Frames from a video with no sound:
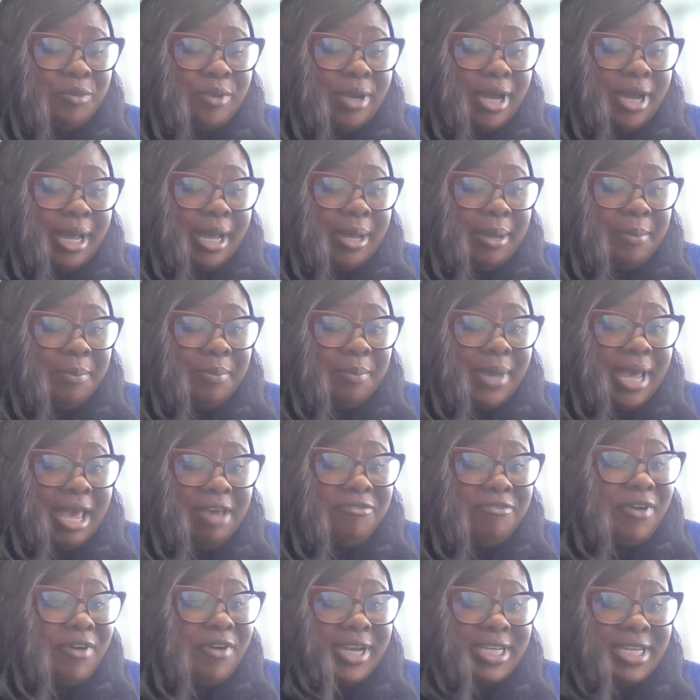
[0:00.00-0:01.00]

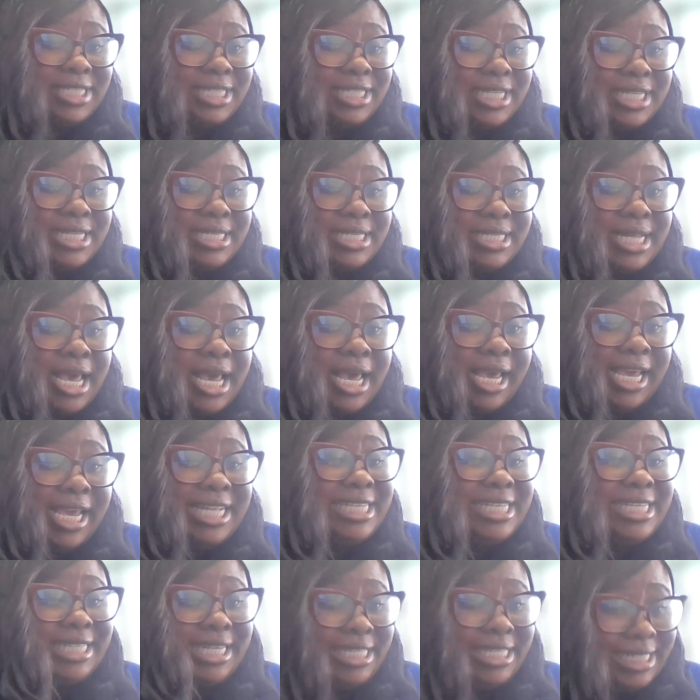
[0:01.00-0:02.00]
FIRS's
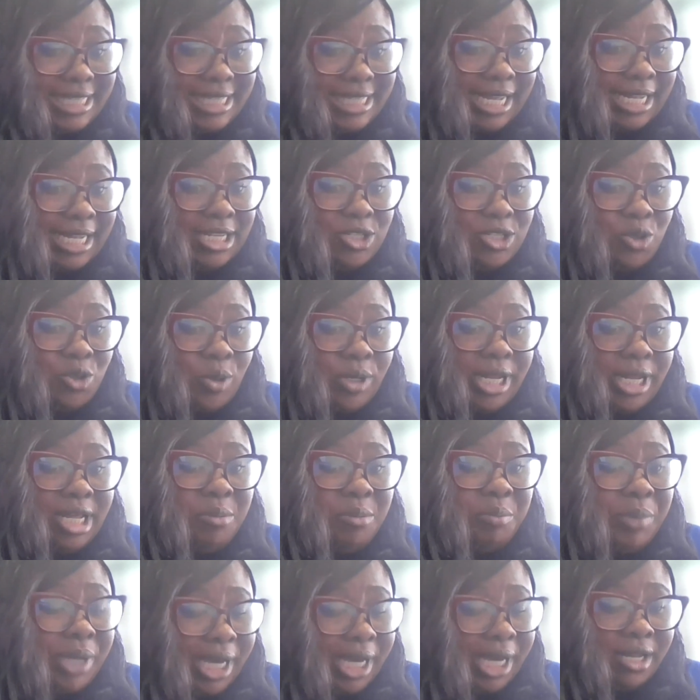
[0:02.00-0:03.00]
insistence on
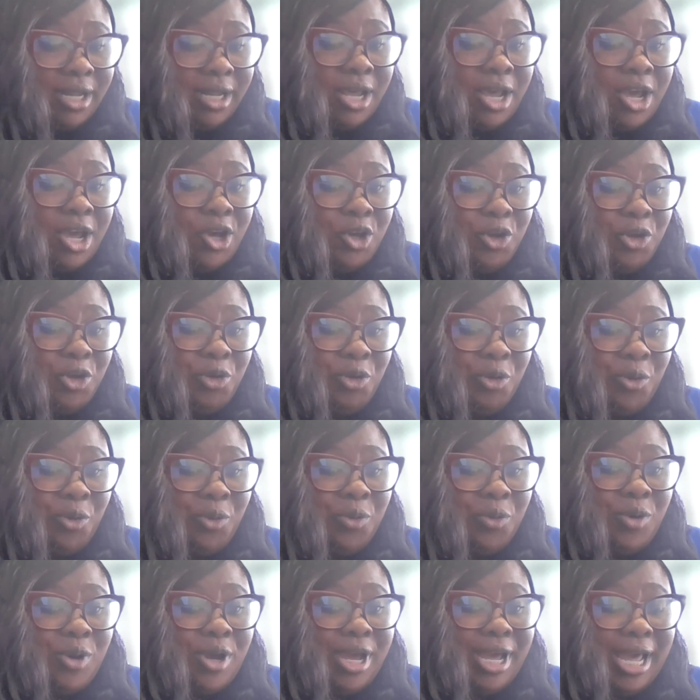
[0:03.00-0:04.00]
it being,
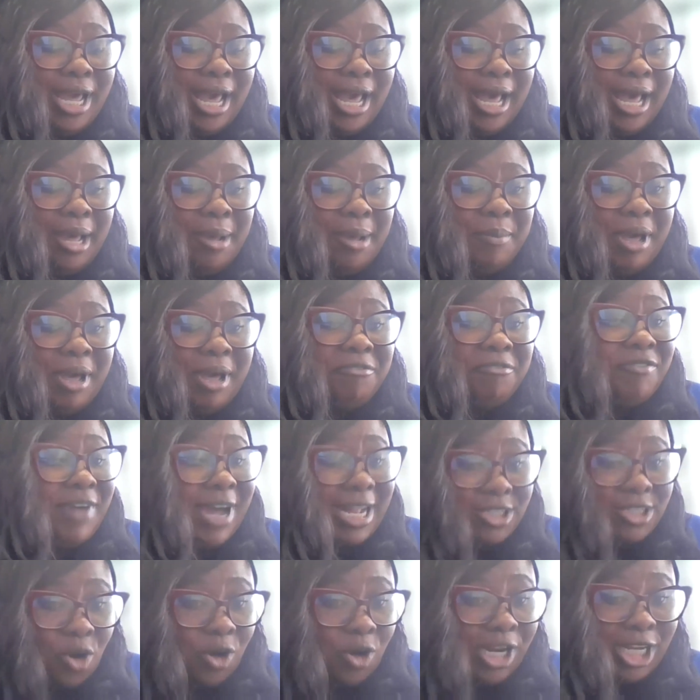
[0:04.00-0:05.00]
a
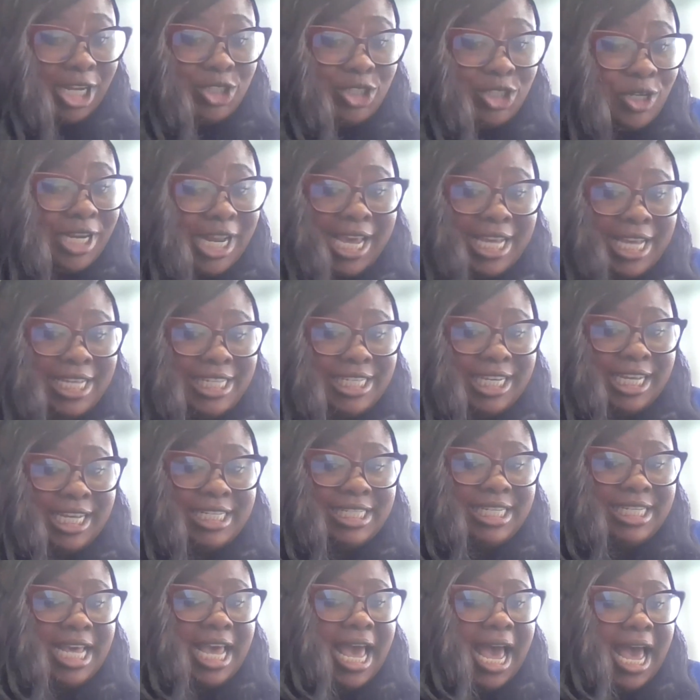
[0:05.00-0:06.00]
VAT collection
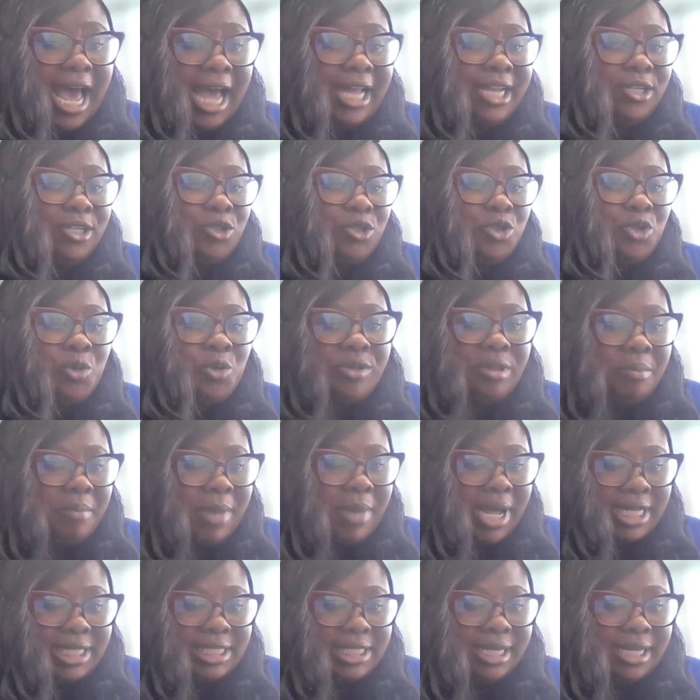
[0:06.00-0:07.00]
agent, and took the
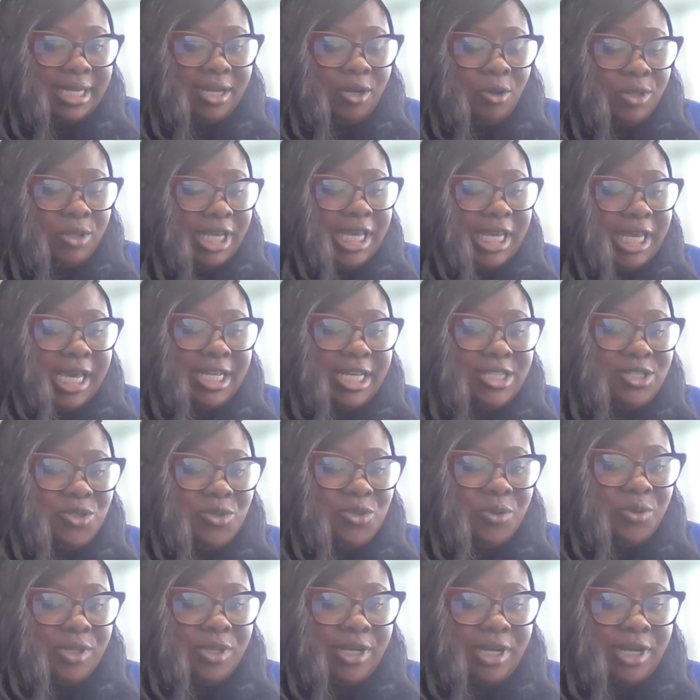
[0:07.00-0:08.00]
matter or the case
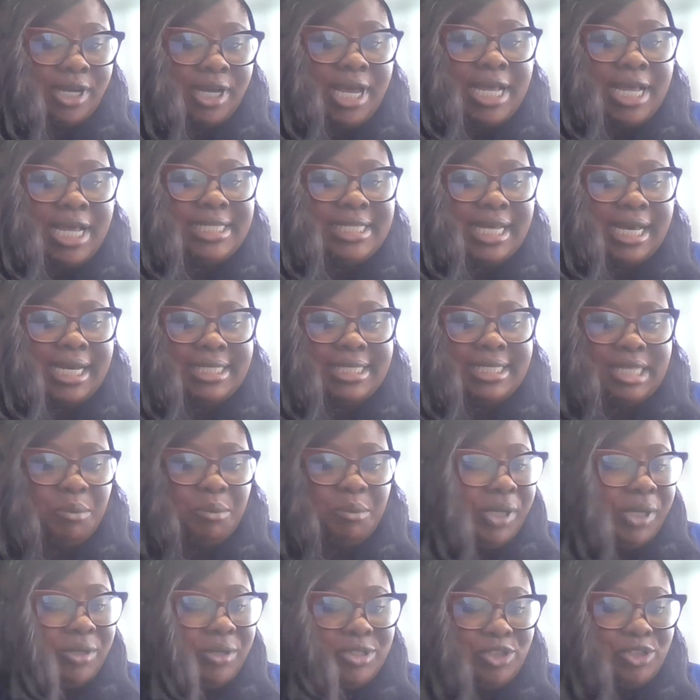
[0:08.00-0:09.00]
to the Tax
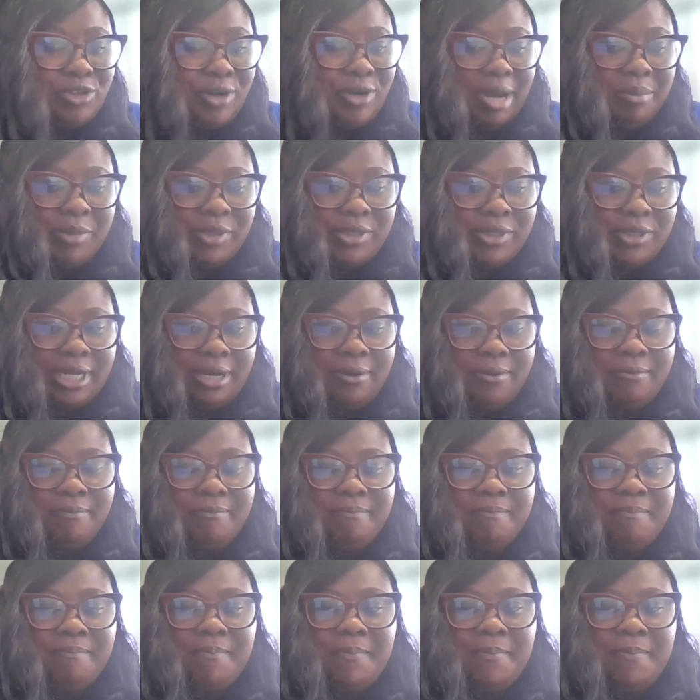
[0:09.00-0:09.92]
Appeal Tribunal.